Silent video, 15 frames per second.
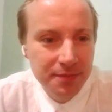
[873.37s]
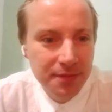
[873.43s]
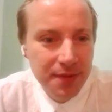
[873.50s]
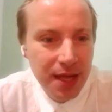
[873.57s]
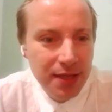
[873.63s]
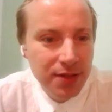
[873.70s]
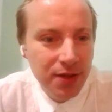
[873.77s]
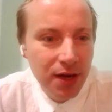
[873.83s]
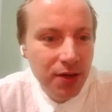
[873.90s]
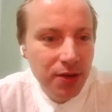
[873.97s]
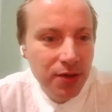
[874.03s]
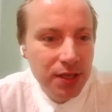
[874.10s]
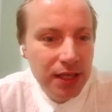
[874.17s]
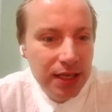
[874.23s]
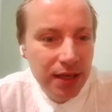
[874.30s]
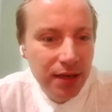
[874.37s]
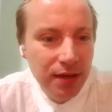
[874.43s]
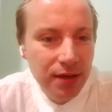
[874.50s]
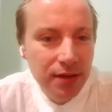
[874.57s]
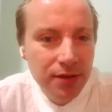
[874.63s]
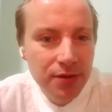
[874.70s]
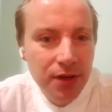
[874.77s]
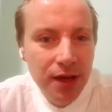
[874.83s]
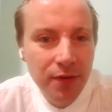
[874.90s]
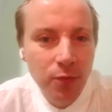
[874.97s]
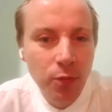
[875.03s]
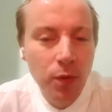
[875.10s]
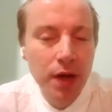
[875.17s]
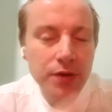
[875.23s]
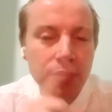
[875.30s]
That's not a good deal, to have
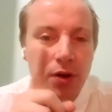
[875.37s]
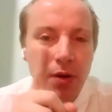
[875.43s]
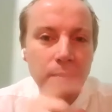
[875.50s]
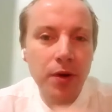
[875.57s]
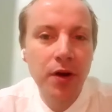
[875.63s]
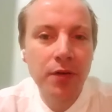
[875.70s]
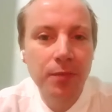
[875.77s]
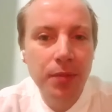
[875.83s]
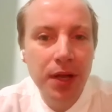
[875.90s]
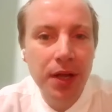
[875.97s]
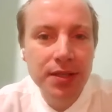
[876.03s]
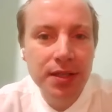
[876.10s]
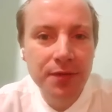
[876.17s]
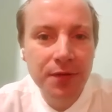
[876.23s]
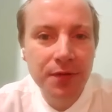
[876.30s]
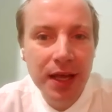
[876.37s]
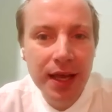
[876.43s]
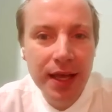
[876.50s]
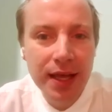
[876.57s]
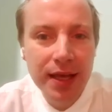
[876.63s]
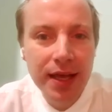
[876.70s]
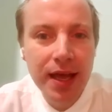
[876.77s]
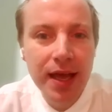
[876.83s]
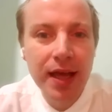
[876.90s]
one drop of pleasant feeling